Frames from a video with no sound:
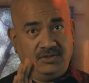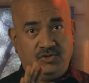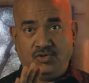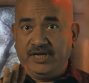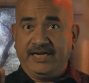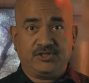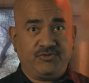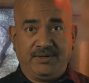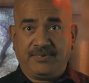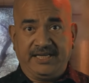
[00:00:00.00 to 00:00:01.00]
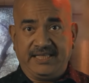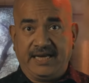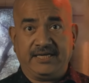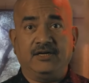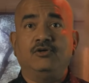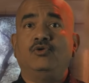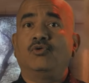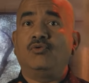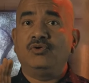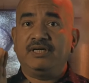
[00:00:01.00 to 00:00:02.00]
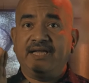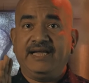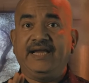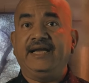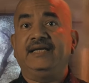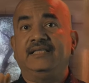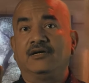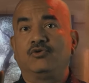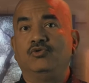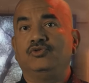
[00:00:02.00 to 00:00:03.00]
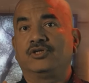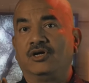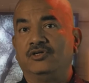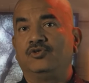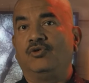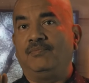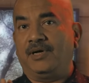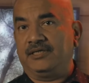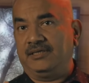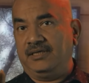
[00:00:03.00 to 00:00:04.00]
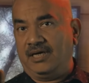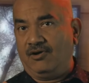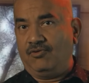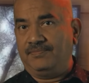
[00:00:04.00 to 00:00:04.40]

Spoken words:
Don't get swayed by that. Don't hit the cruise control button now.